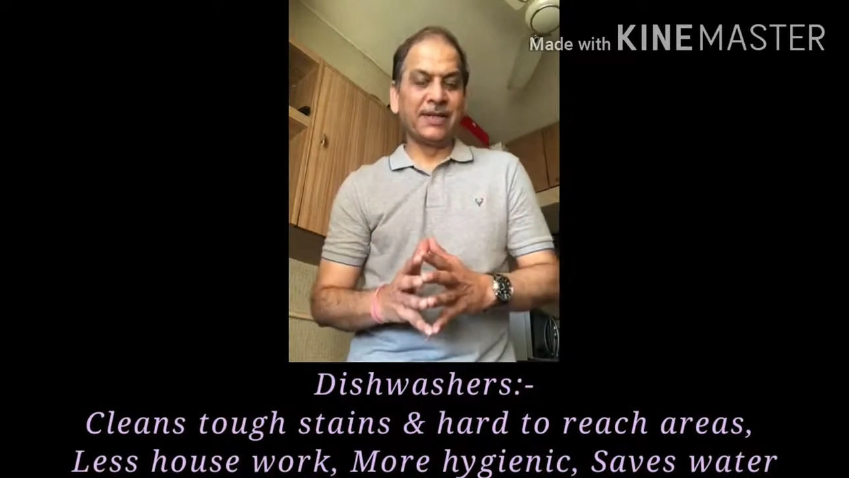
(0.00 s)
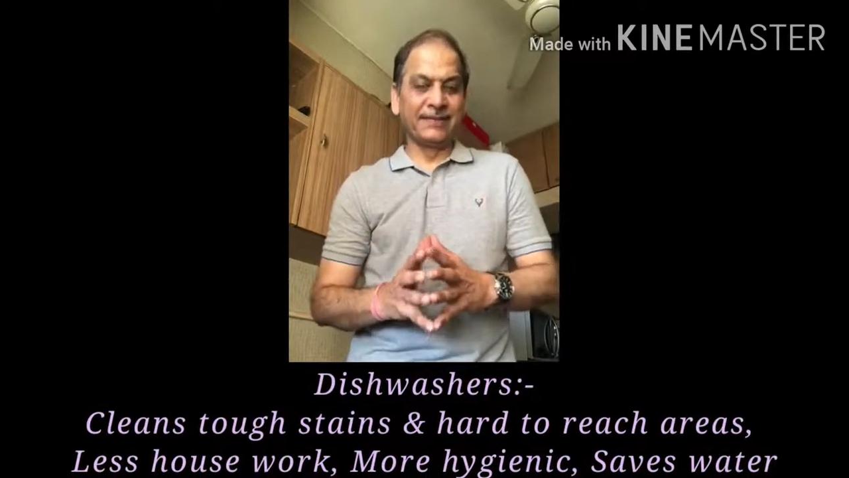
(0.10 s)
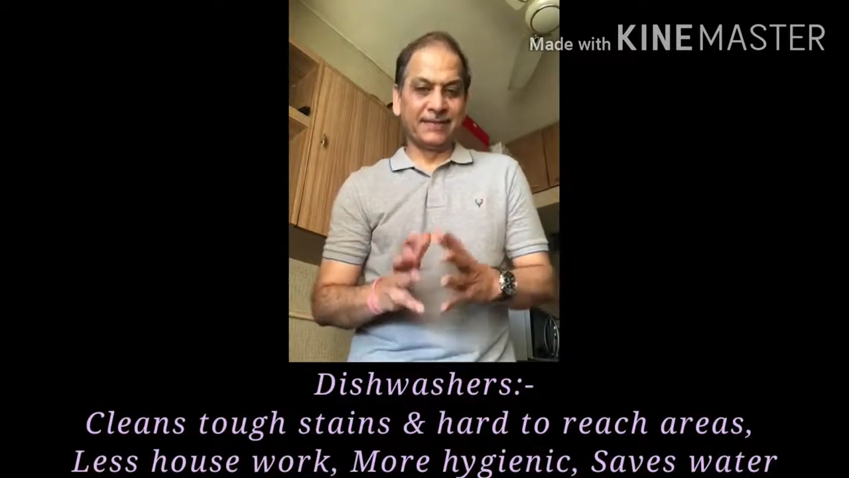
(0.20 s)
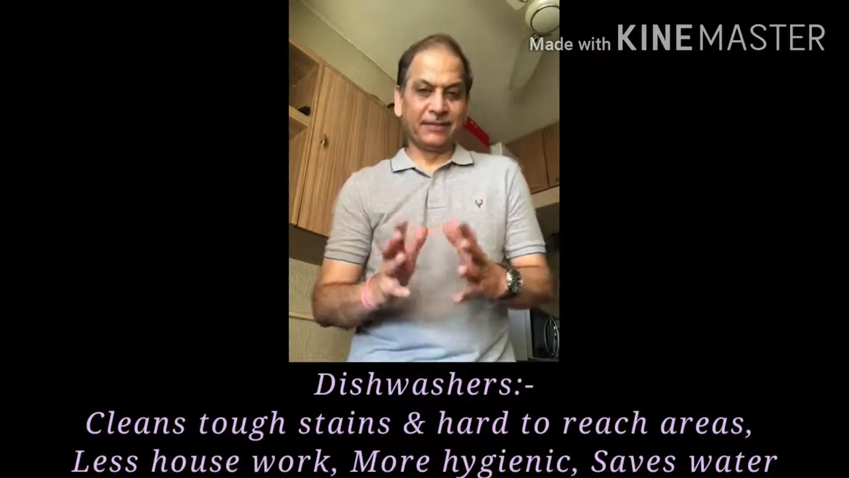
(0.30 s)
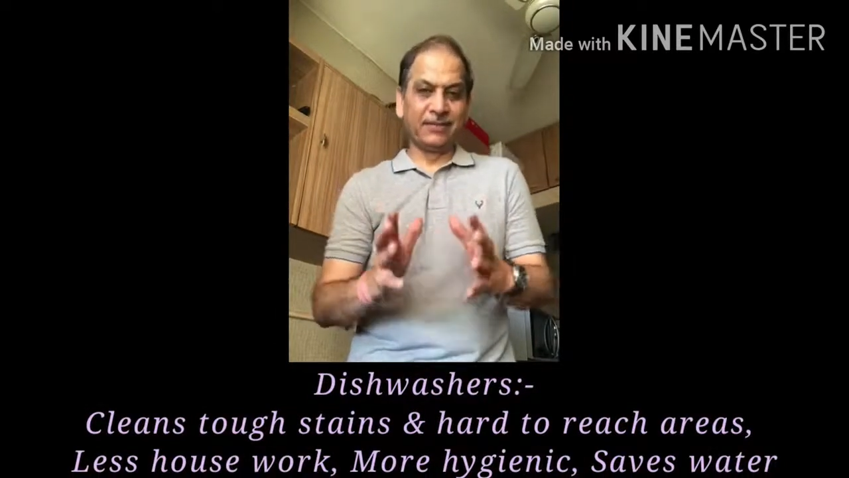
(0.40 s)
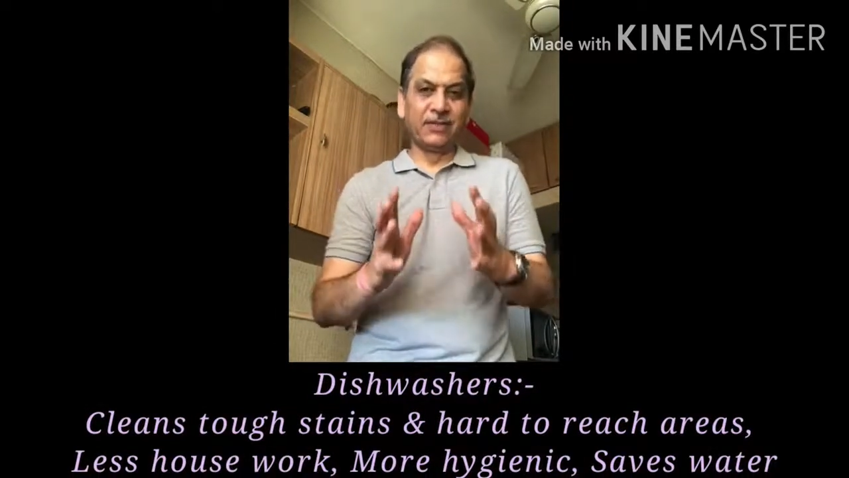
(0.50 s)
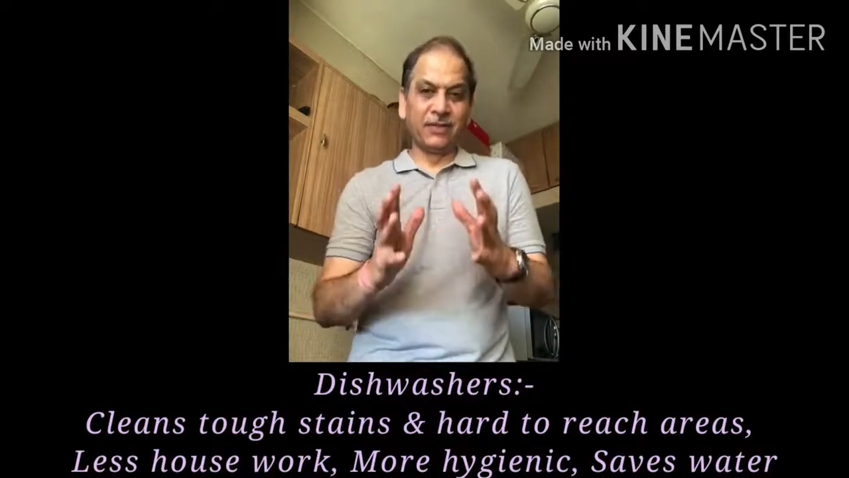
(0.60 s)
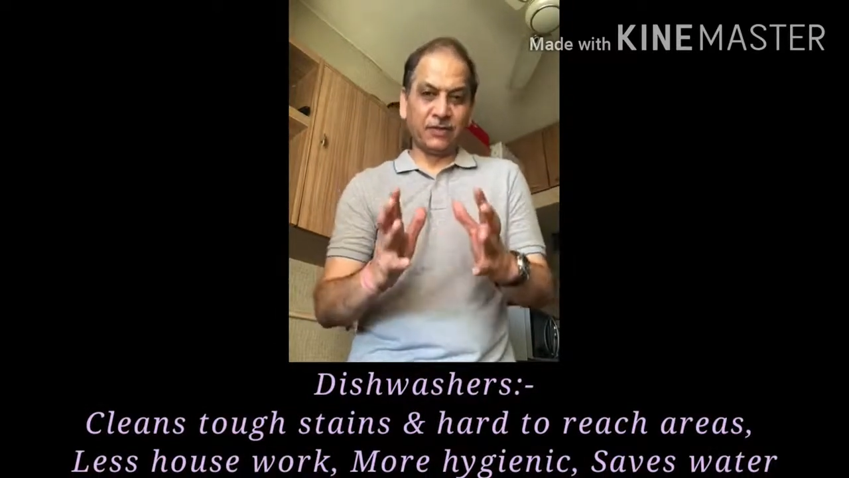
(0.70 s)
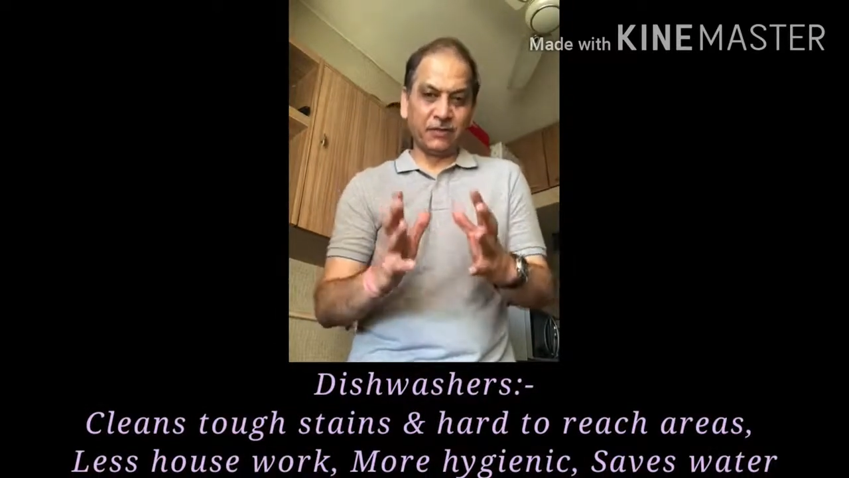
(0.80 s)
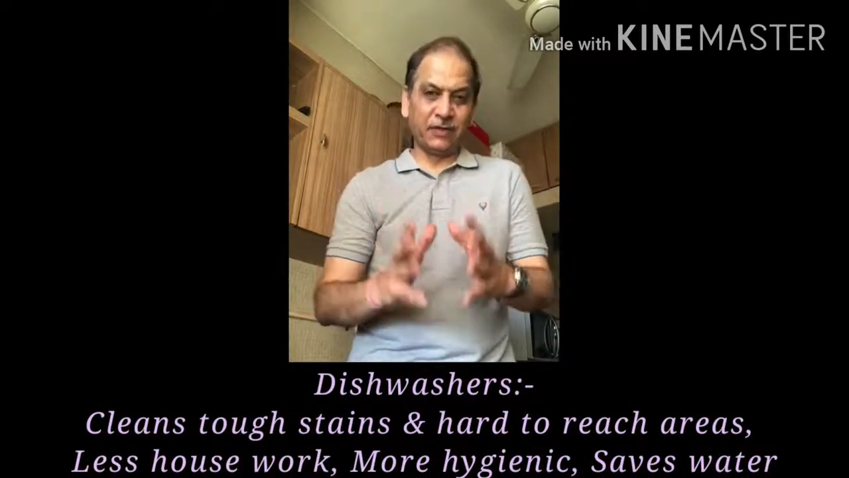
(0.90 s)
can say with a
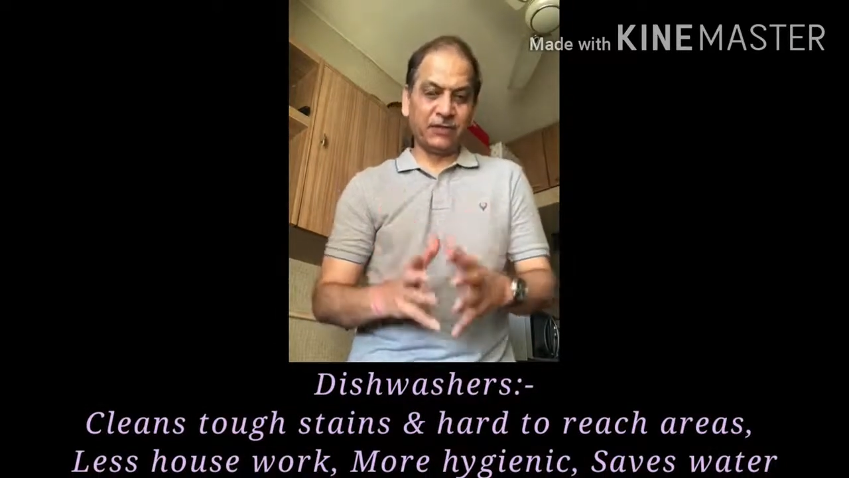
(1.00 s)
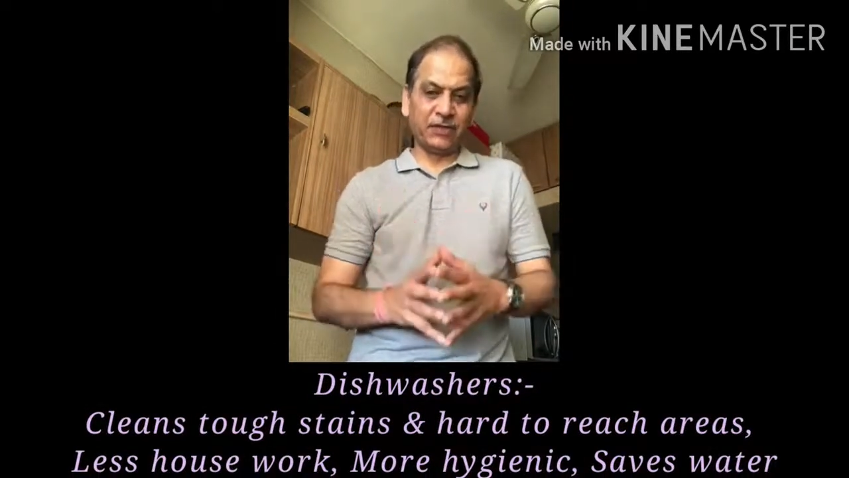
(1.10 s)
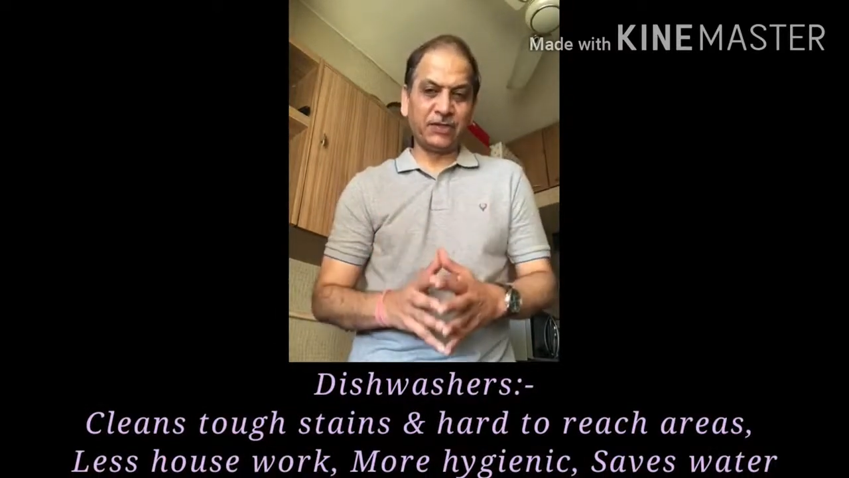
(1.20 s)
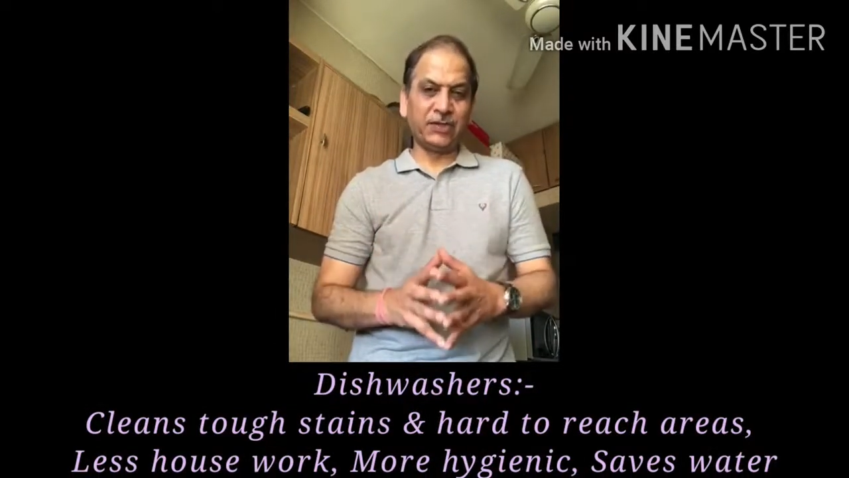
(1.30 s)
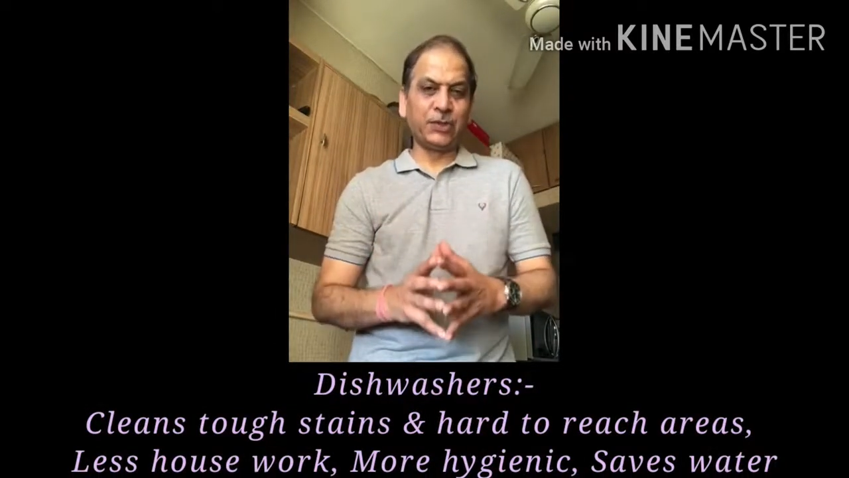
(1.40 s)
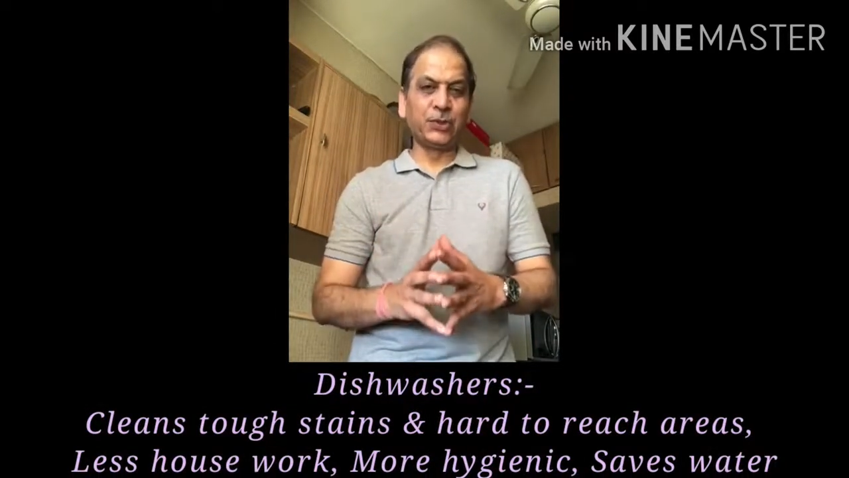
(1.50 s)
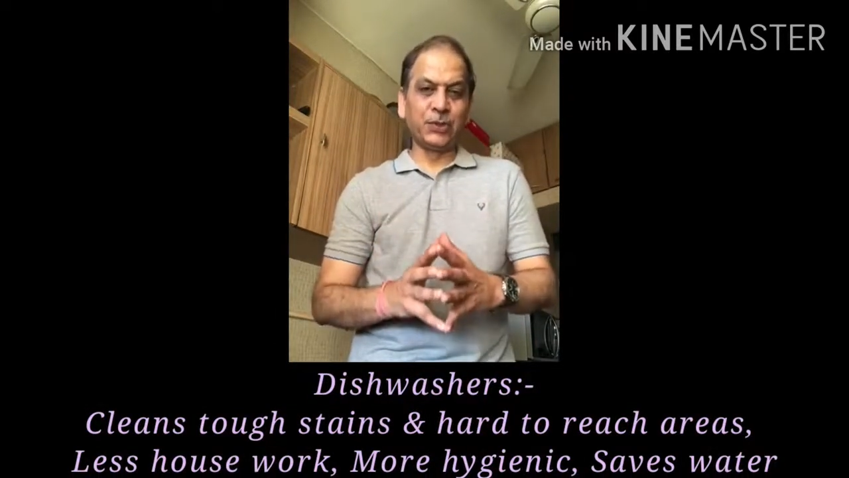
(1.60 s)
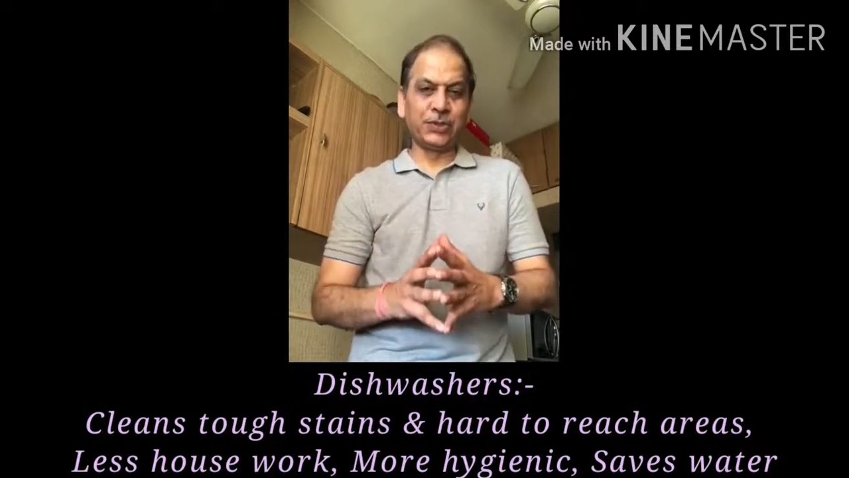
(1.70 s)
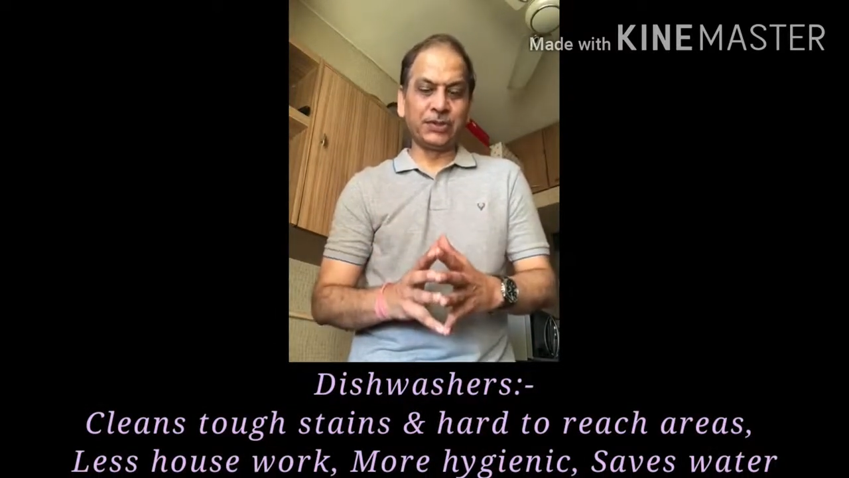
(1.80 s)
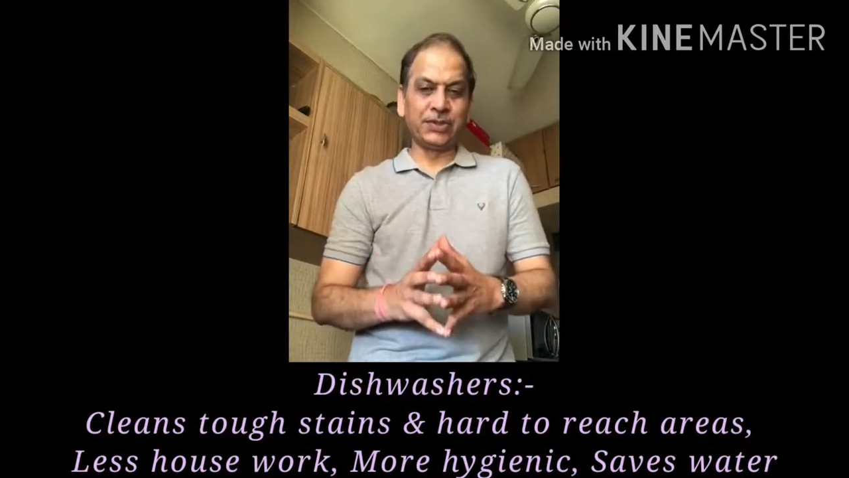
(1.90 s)
lot of conviction,
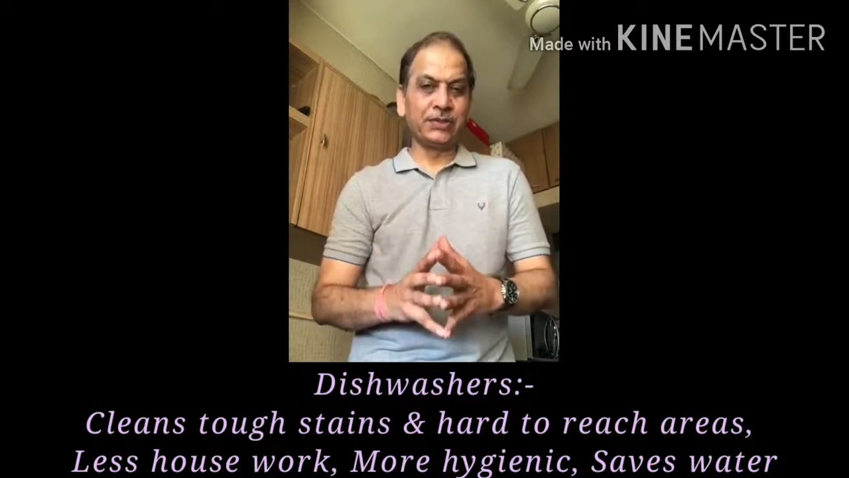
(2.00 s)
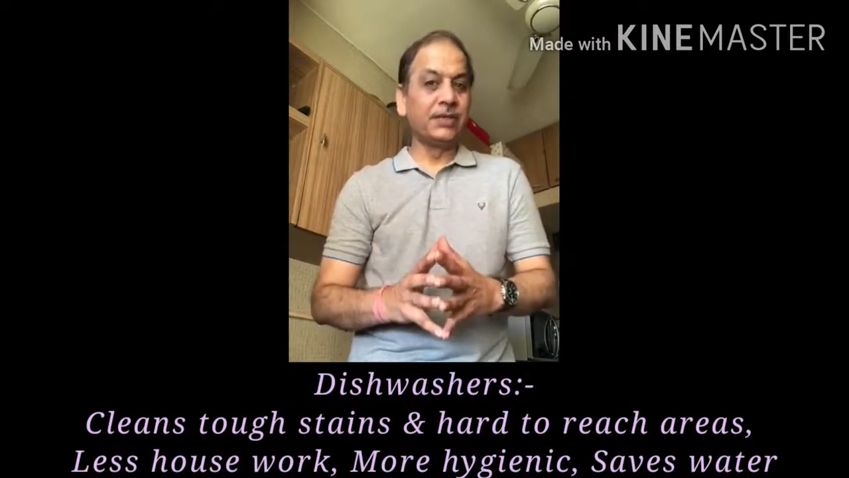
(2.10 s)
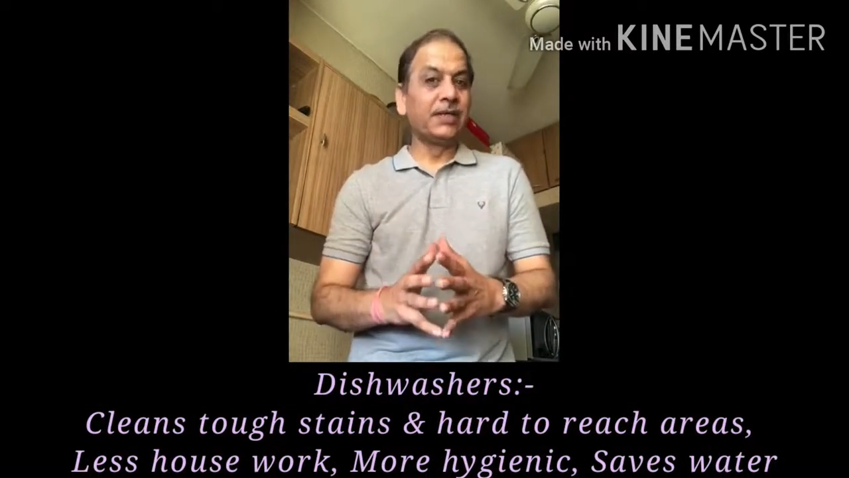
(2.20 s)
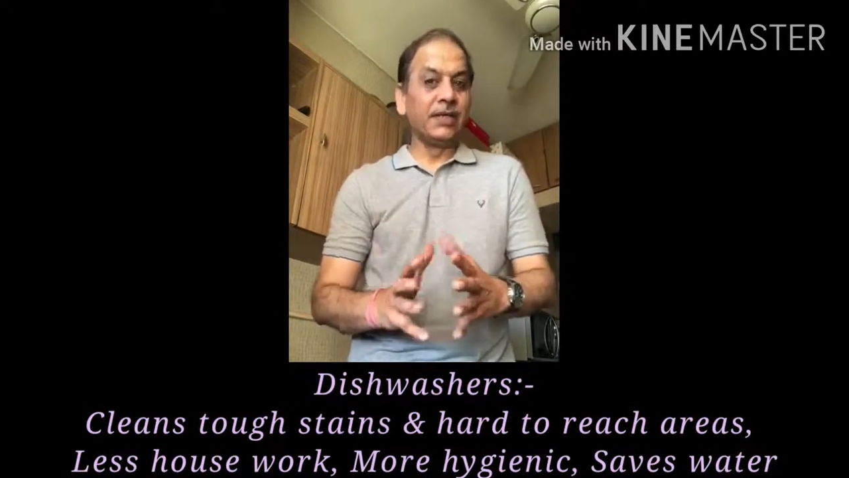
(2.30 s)
dishwasher